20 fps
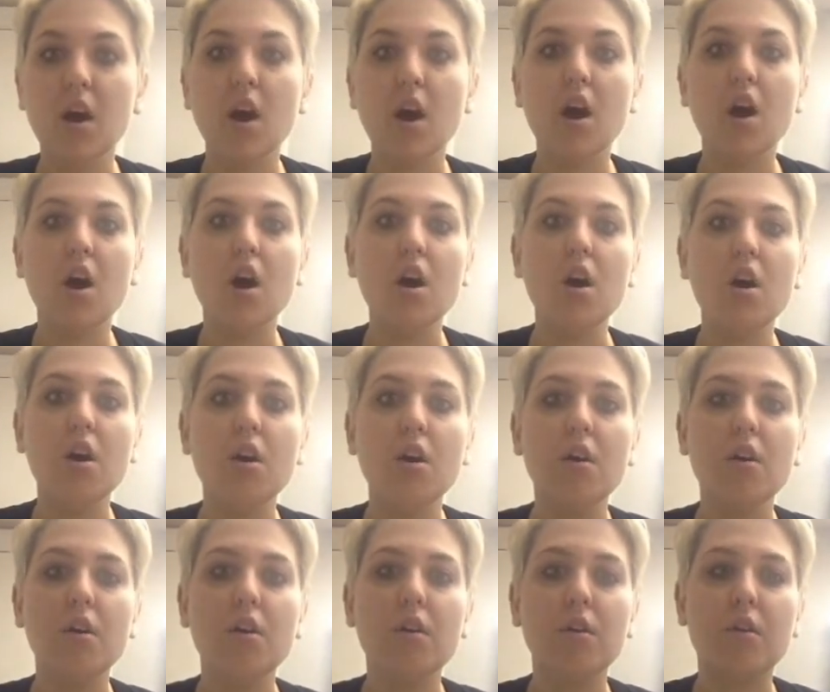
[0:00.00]

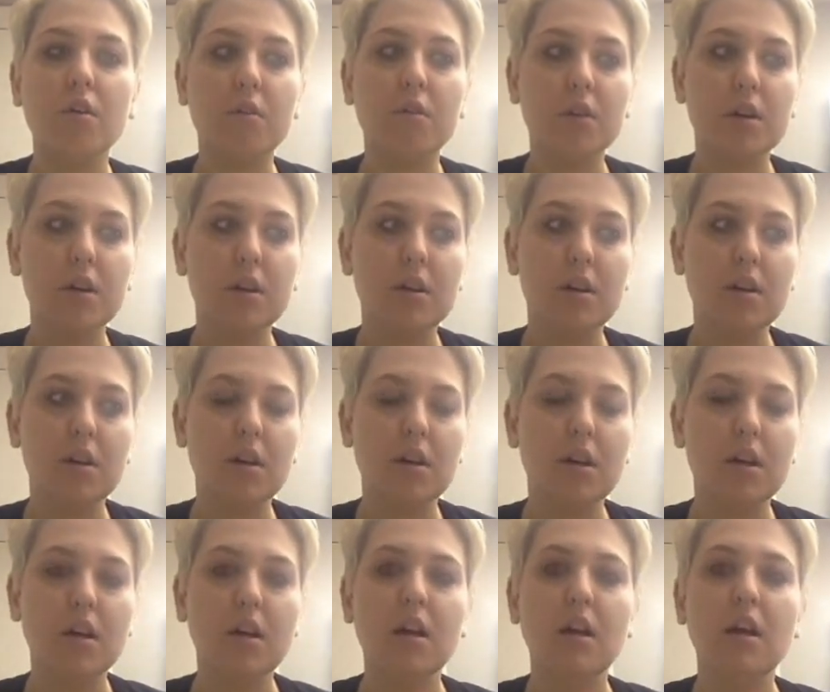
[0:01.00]
Oh.
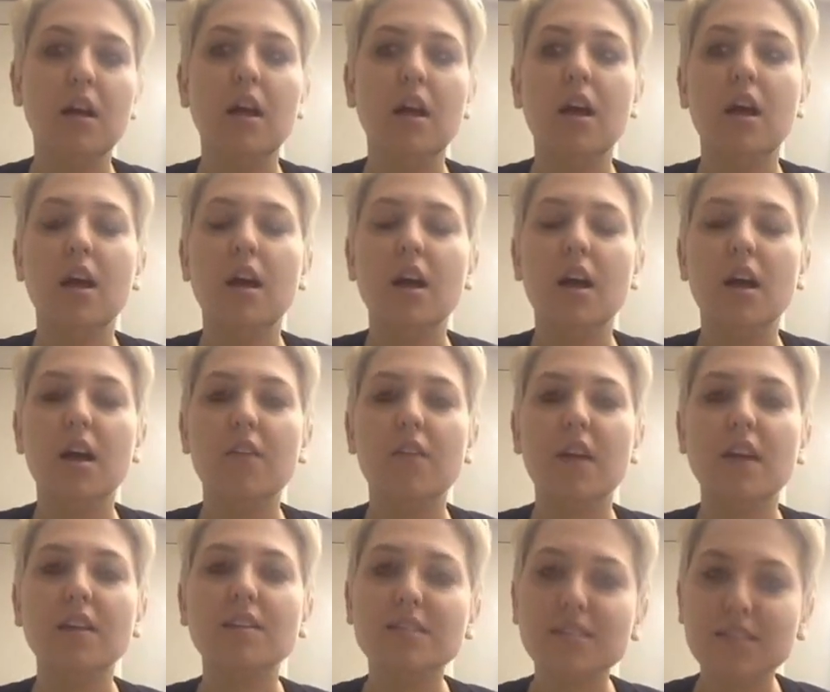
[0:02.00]
And
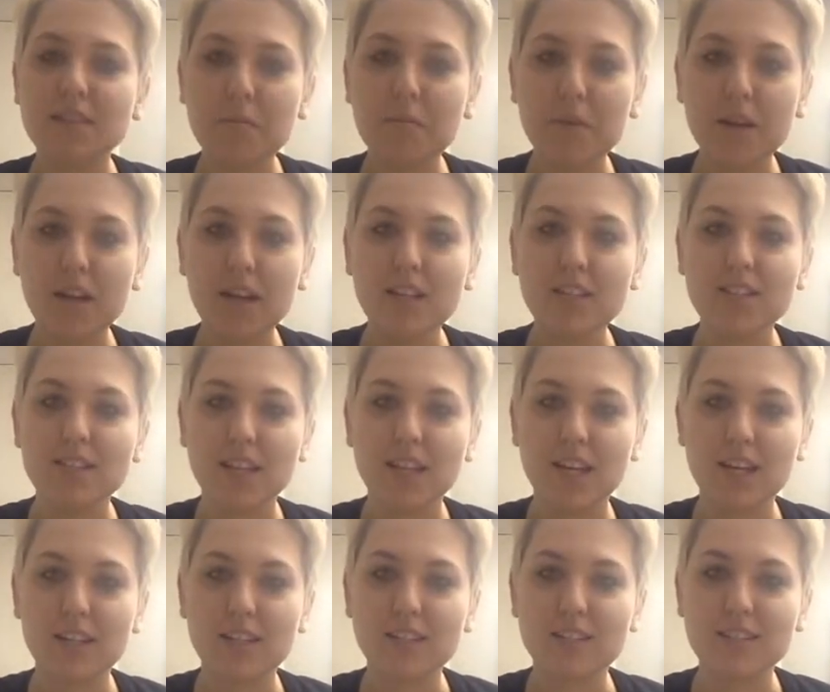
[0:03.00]
then somebody
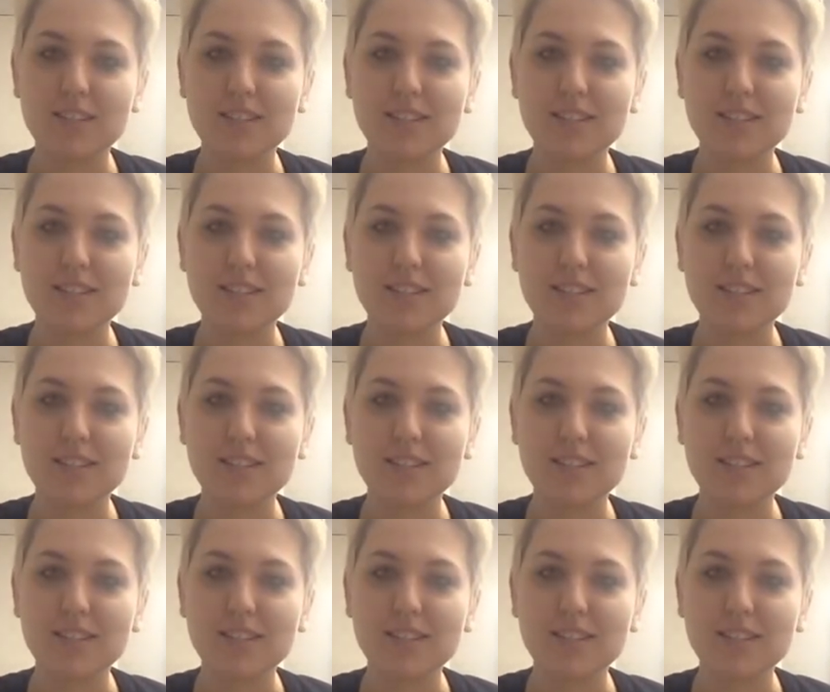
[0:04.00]
says,